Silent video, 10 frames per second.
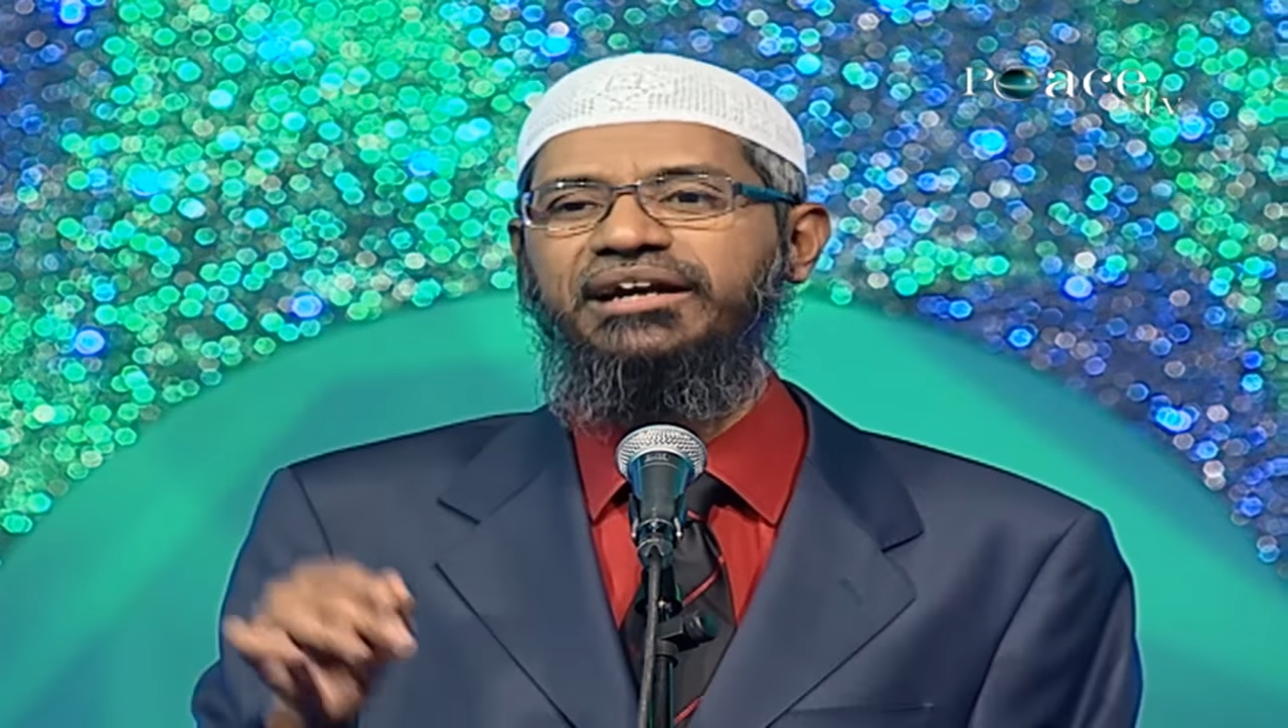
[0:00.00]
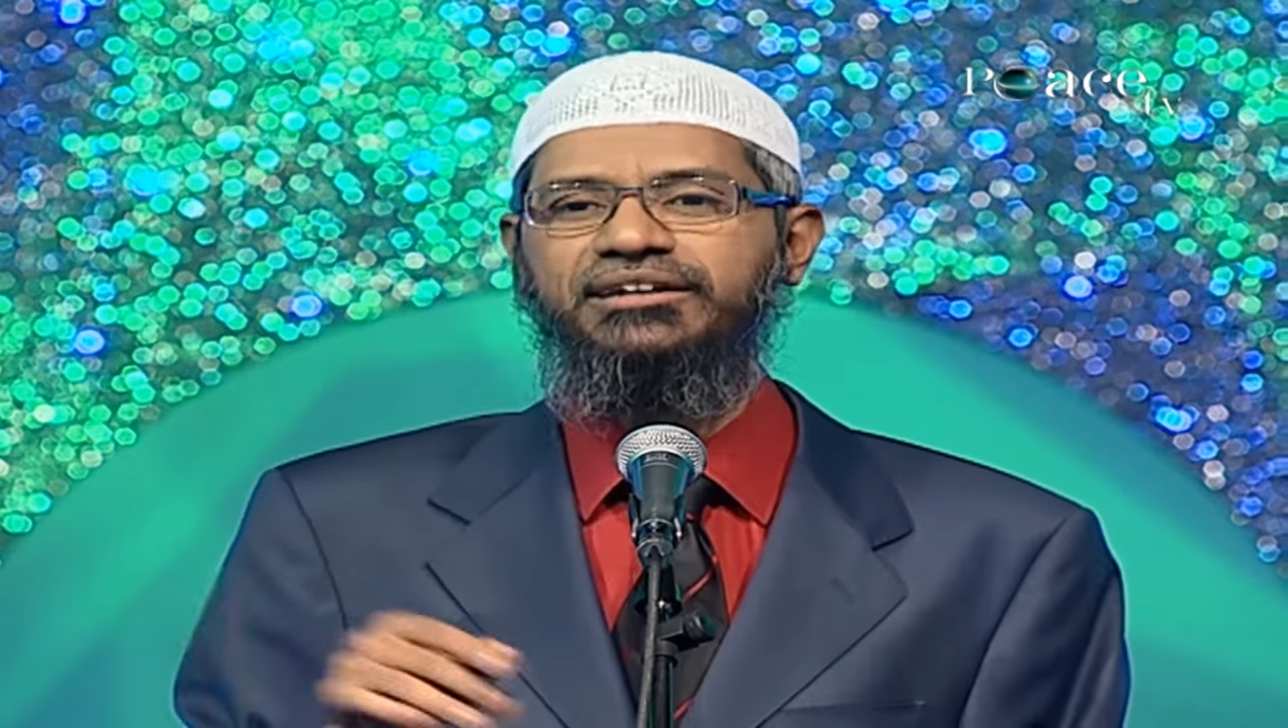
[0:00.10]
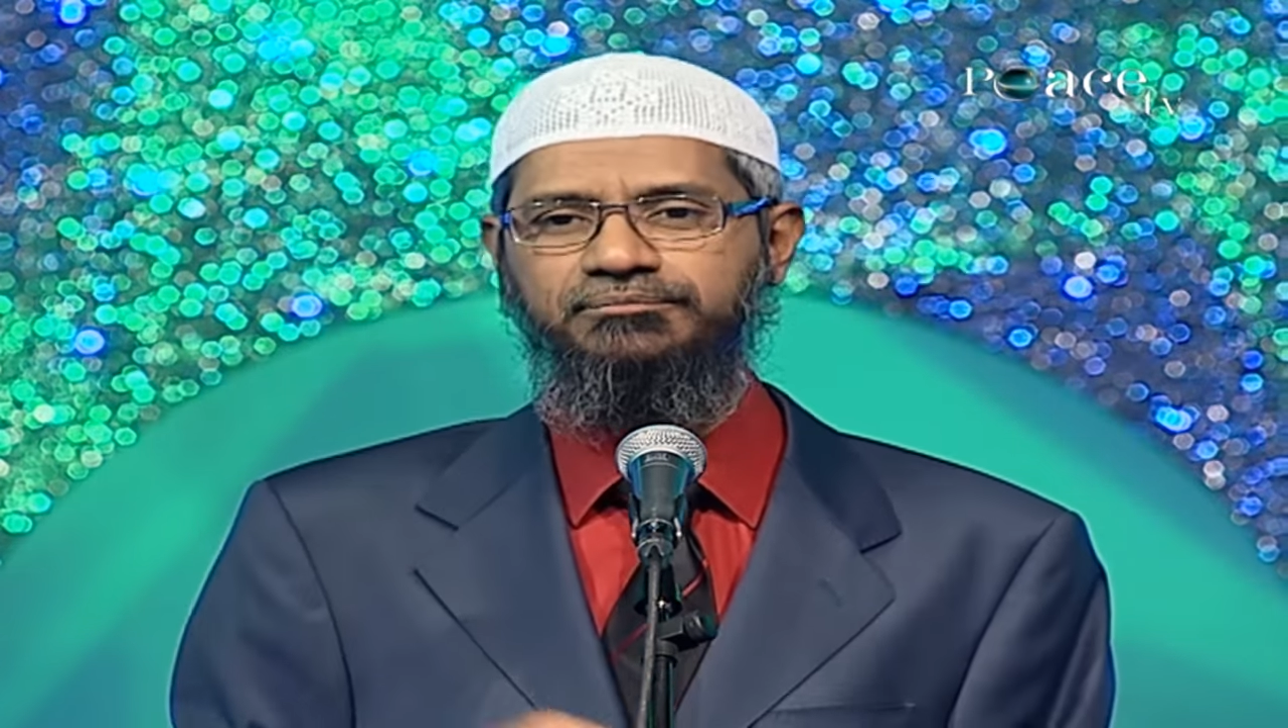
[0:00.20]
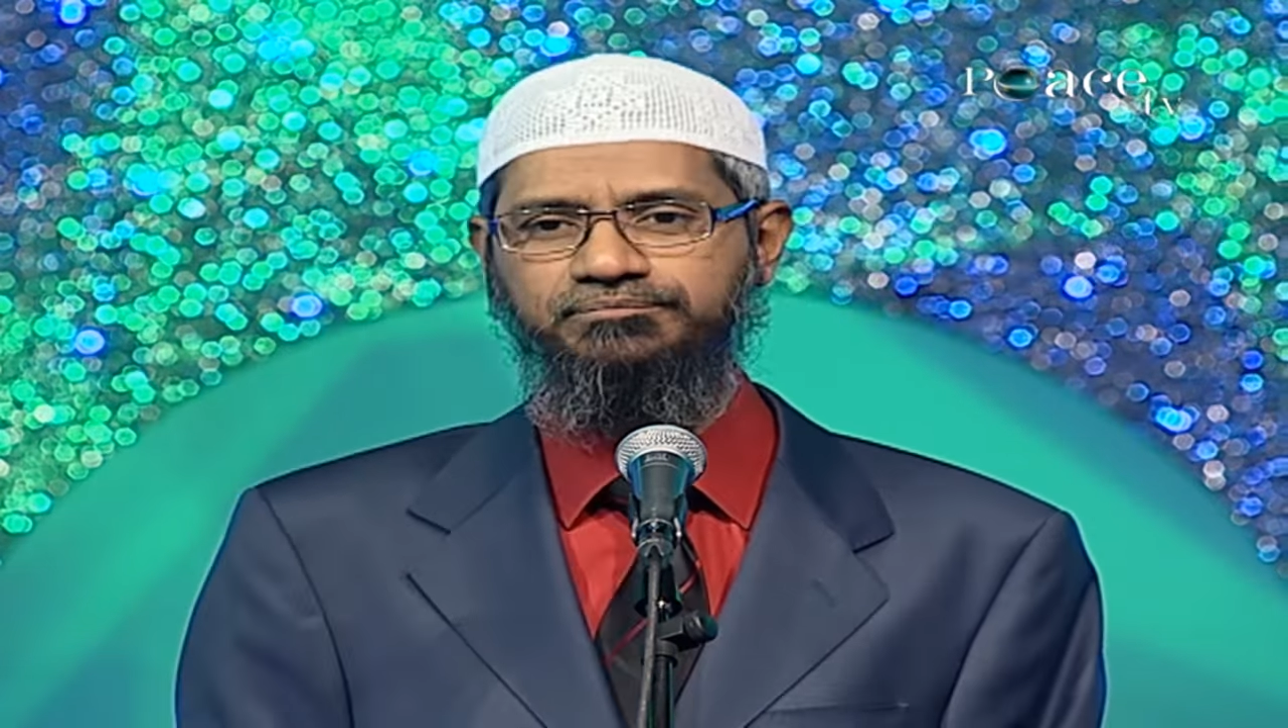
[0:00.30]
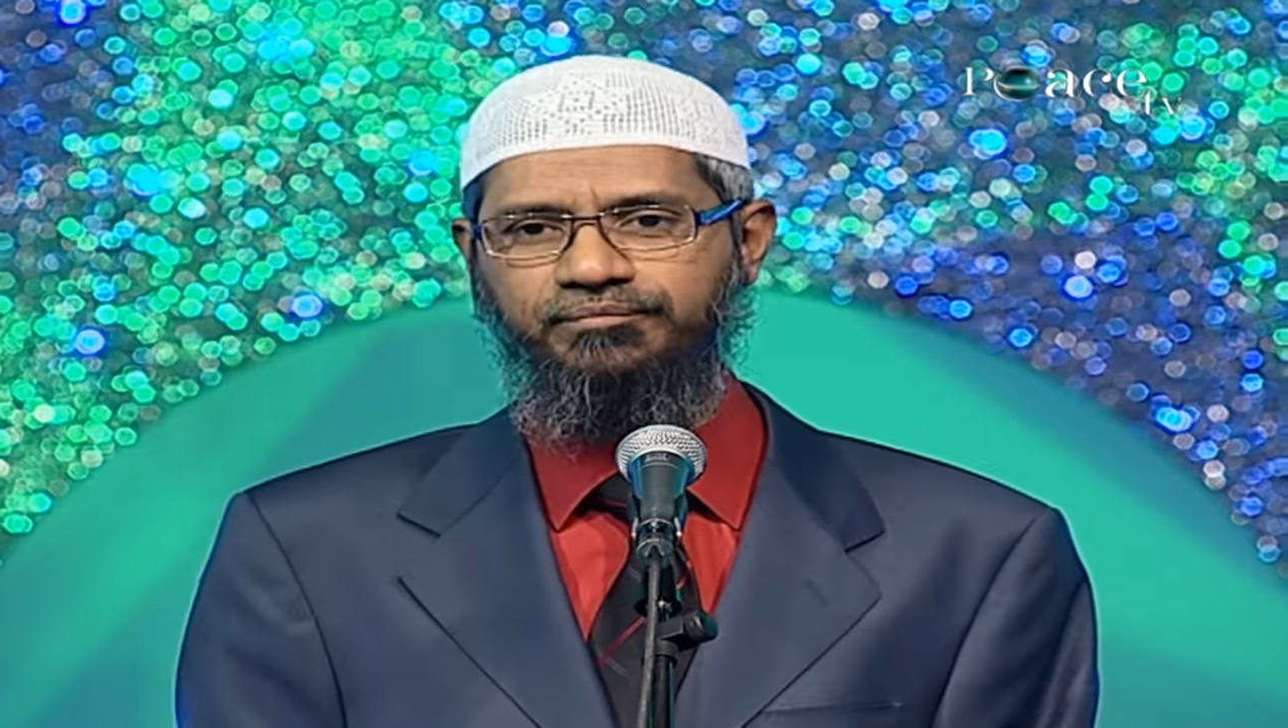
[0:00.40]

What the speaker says: But